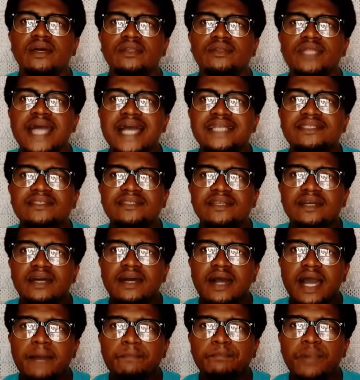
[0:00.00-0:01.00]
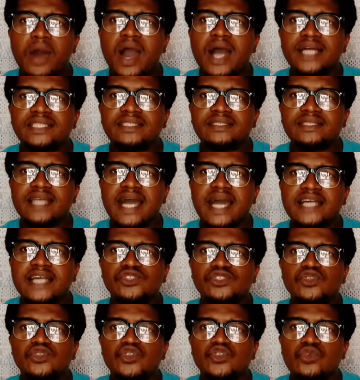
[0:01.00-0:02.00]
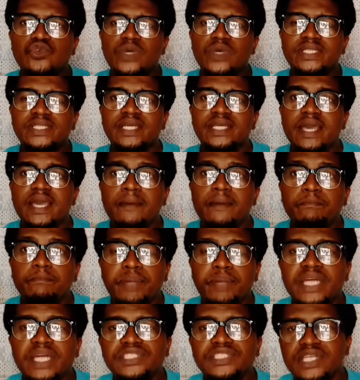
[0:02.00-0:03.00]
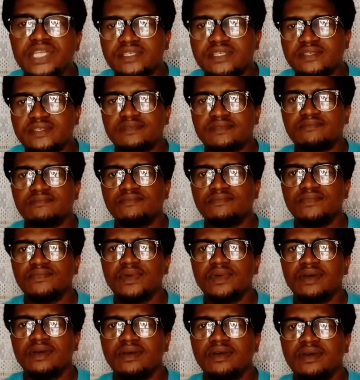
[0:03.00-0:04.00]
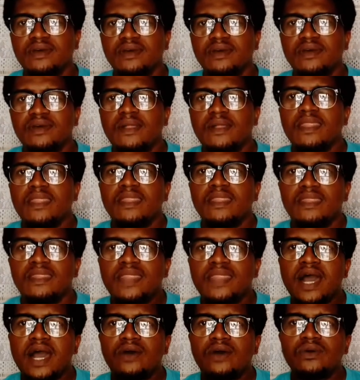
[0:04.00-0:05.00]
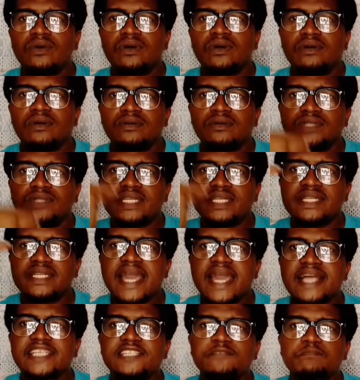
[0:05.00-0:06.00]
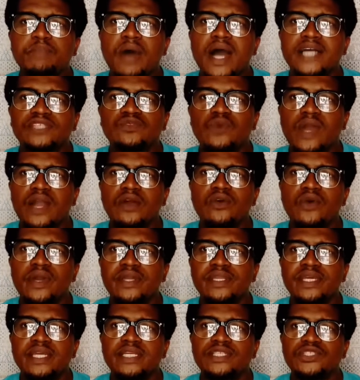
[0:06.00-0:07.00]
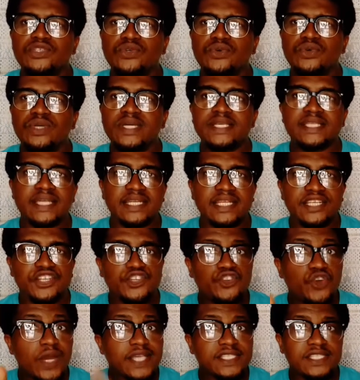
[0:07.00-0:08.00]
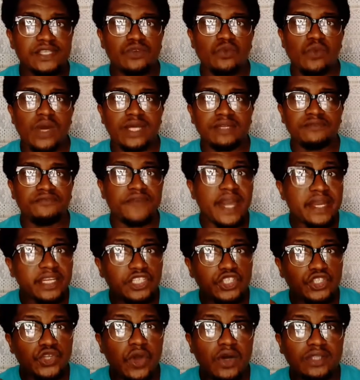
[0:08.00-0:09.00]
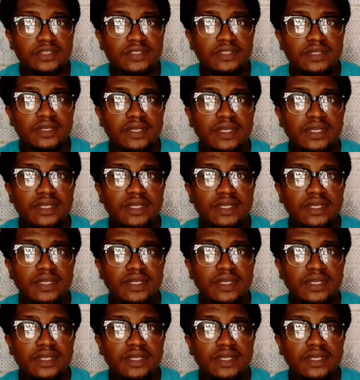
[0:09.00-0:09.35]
that part that has to do with patience. Now, the next part we are going into is an interesting one, very short,